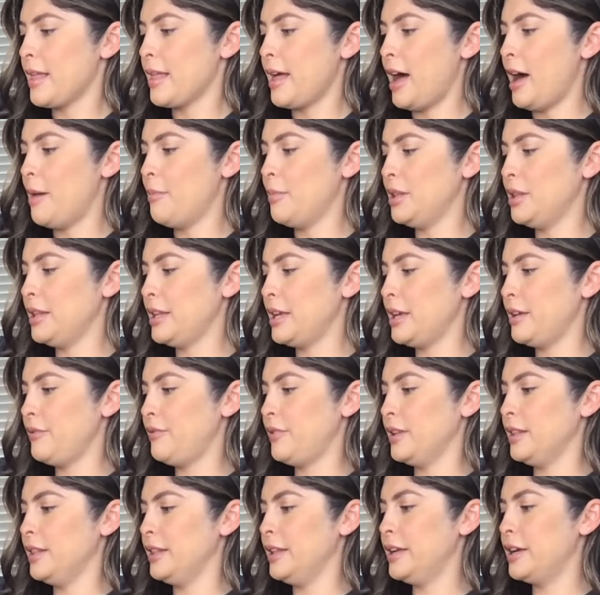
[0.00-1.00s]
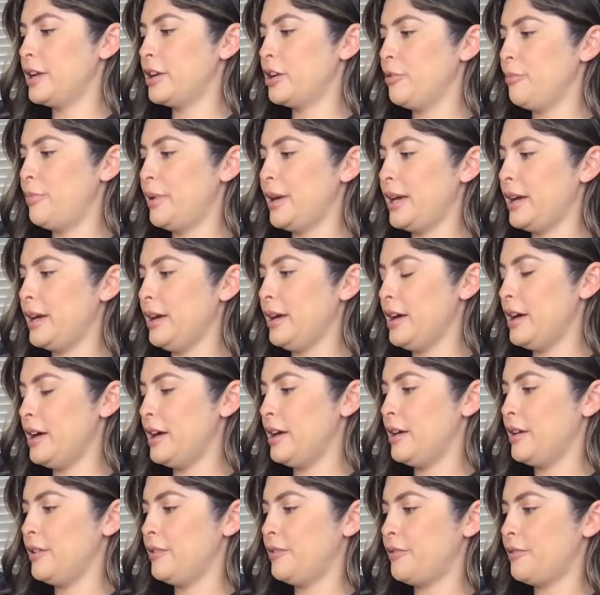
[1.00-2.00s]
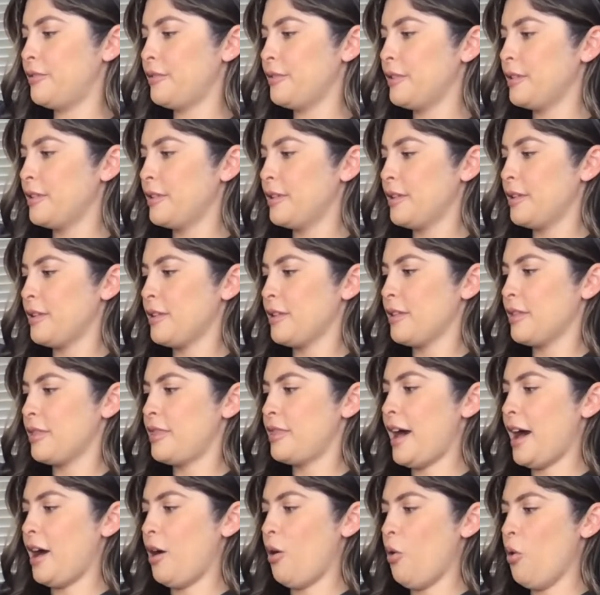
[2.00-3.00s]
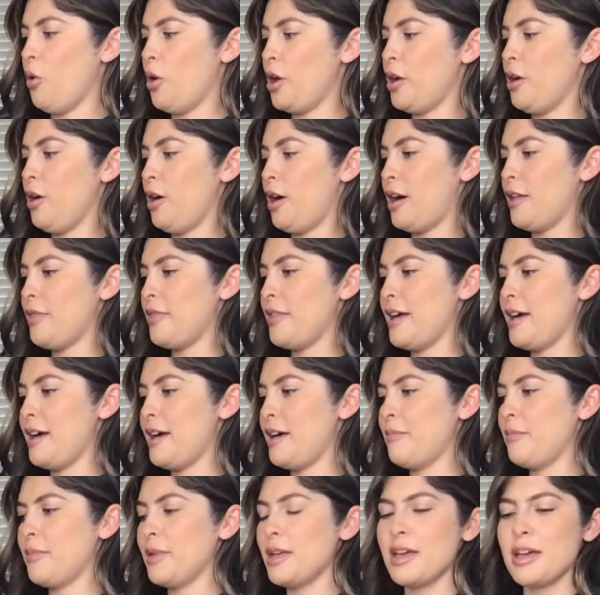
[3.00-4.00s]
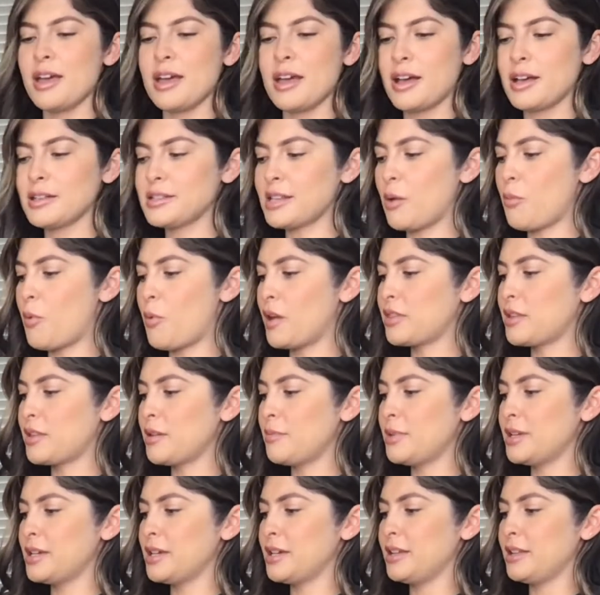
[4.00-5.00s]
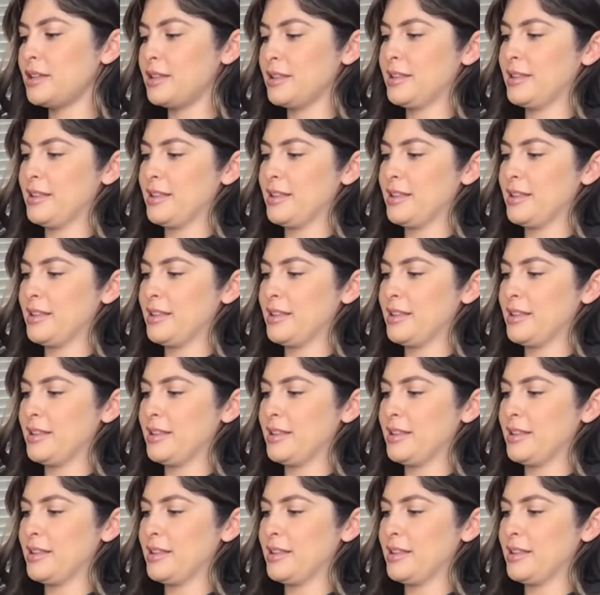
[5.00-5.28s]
I'm gonna leave a little bit of that oil on them because I want them to